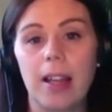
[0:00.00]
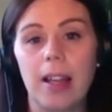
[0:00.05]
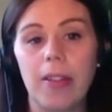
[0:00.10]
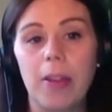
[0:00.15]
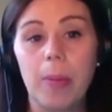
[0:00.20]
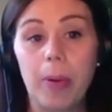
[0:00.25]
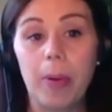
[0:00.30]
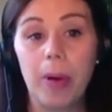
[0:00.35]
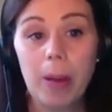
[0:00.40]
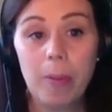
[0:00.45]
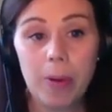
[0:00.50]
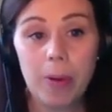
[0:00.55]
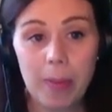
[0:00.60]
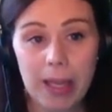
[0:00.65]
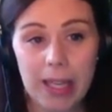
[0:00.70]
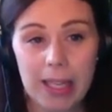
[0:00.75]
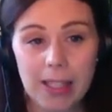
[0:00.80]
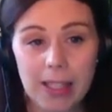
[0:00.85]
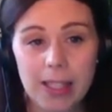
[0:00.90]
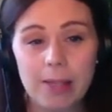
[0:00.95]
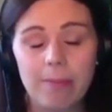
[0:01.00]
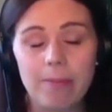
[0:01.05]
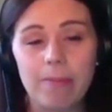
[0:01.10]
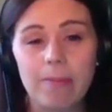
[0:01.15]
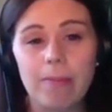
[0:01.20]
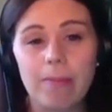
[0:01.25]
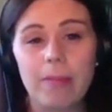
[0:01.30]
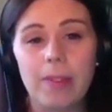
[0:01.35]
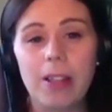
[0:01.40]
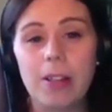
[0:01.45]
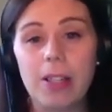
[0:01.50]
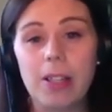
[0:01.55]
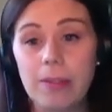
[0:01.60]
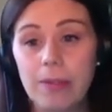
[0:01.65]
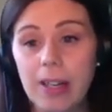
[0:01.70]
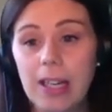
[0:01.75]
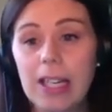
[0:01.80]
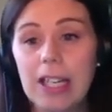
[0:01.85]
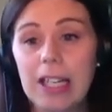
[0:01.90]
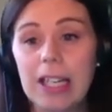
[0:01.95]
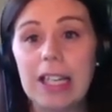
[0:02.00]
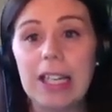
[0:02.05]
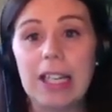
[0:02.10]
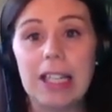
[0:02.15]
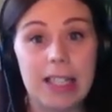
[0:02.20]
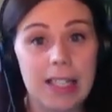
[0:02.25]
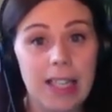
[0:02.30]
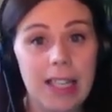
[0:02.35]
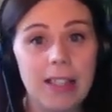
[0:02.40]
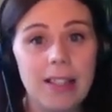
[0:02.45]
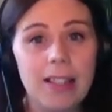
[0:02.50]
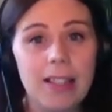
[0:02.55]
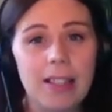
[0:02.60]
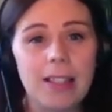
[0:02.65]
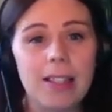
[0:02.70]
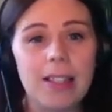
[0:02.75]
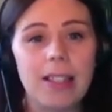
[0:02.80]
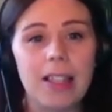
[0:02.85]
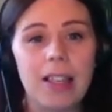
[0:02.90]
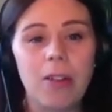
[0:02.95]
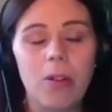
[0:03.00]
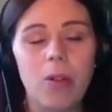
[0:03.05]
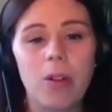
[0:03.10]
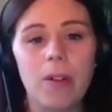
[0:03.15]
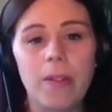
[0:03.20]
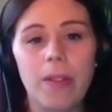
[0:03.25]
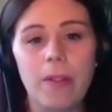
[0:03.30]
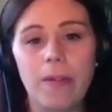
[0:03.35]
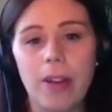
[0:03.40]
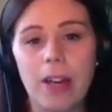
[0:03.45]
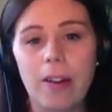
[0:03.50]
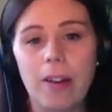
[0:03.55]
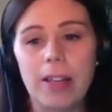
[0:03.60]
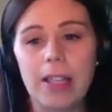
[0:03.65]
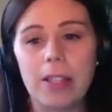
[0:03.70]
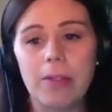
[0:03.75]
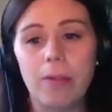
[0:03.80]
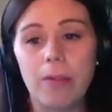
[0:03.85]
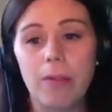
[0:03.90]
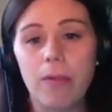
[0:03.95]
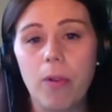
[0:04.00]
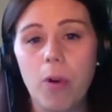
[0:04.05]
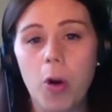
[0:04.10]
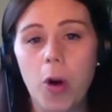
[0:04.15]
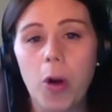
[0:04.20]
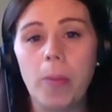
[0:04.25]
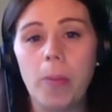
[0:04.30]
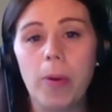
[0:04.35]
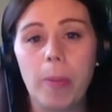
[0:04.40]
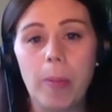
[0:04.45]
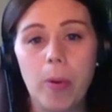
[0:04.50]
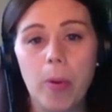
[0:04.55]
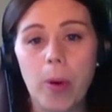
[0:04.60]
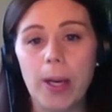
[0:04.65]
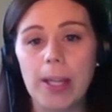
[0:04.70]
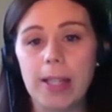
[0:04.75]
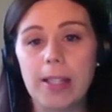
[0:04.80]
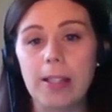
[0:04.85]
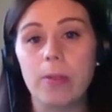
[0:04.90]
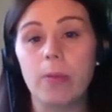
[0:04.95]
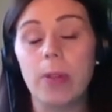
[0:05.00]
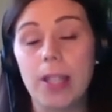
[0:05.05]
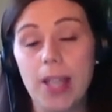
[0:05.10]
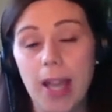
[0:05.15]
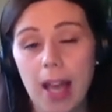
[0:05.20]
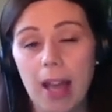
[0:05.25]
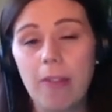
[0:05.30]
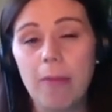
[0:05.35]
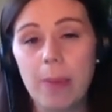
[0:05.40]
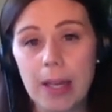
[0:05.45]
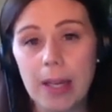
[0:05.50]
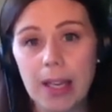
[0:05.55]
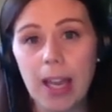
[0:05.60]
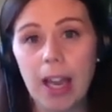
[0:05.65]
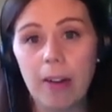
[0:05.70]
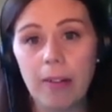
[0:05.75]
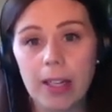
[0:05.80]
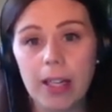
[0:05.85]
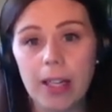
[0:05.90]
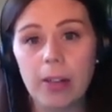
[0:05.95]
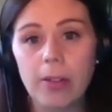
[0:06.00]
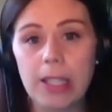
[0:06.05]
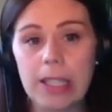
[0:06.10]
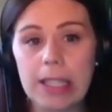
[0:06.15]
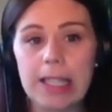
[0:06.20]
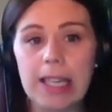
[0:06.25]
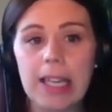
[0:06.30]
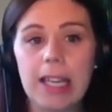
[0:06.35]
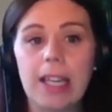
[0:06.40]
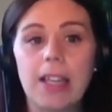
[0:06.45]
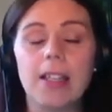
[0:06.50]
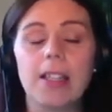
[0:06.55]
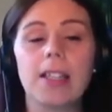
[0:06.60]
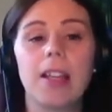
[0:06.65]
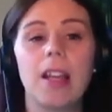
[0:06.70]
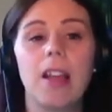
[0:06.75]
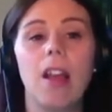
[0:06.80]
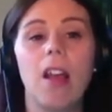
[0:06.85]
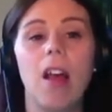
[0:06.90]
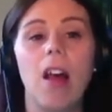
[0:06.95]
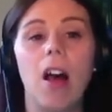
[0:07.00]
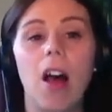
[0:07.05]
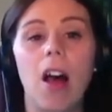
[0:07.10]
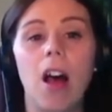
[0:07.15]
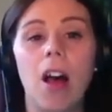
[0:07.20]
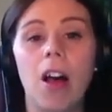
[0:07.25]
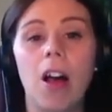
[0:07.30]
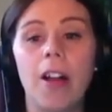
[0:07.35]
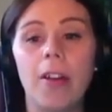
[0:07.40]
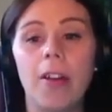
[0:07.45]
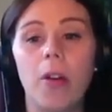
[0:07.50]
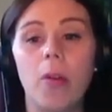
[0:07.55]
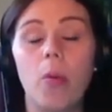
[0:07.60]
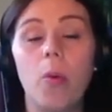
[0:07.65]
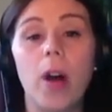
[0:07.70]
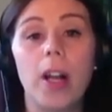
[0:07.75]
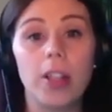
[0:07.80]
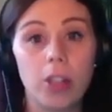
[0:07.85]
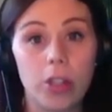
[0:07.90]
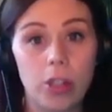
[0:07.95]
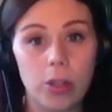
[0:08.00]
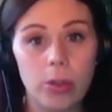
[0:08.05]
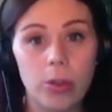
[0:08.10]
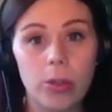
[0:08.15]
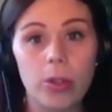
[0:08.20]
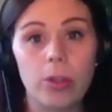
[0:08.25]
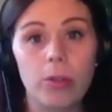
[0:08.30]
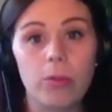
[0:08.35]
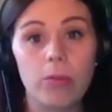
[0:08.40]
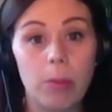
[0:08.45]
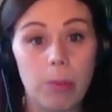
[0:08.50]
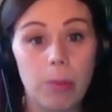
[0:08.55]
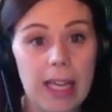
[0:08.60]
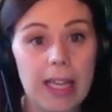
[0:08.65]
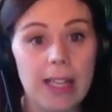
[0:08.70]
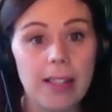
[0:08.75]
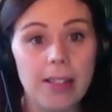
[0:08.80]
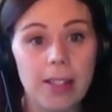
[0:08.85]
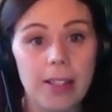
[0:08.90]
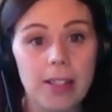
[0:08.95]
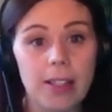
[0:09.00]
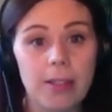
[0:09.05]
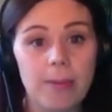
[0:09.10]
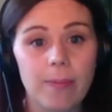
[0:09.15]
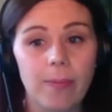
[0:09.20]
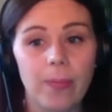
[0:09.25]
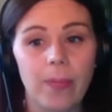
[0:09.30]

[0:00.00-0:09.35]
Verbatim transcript: The problem is there's very little consensus in all of the various reform reports which have been carried out to date on what should replace it.